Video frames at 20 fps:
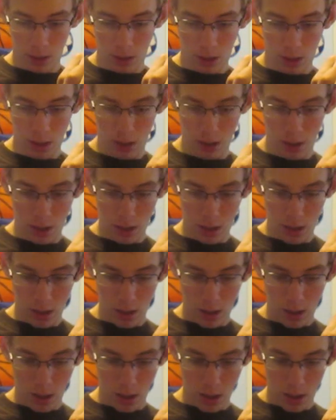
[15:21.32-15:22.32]

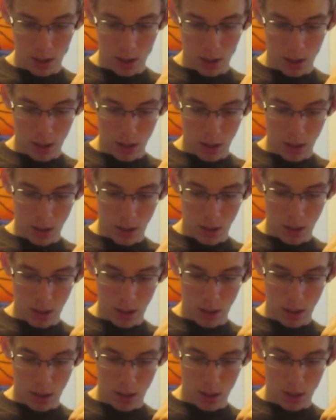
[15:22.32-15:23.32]

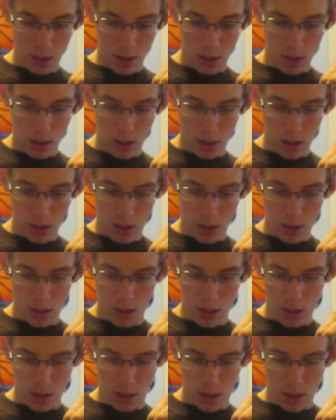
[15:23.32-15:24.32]

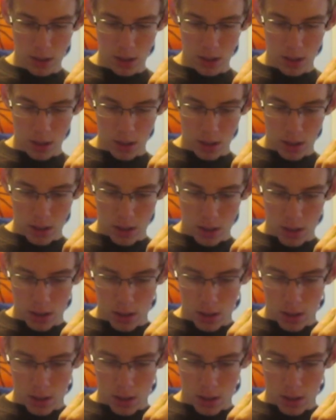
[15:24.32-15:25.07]
Nothing is said.